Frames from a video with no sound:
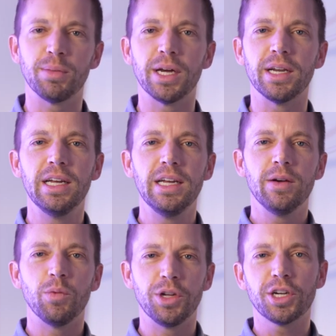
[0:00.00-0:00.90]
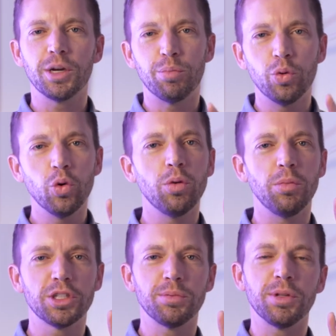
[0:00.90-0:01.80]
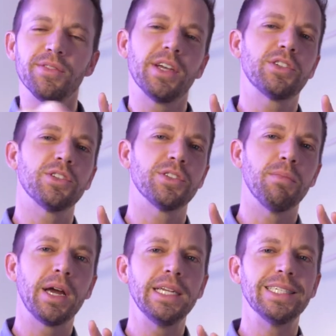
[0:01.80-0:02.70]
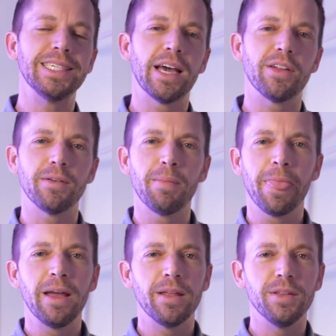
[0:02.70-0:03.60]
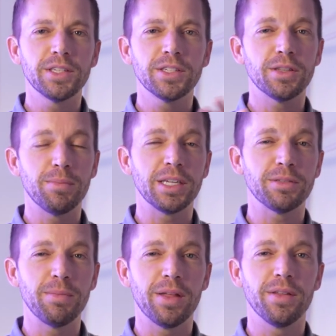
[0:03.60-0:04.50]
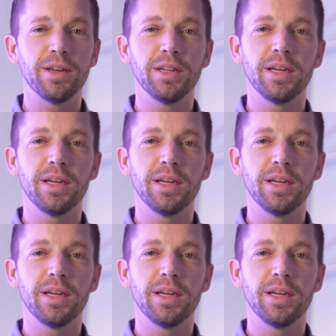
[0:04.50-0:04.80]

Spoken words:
But when you're going to pool multiple investors' money together, this is the best method.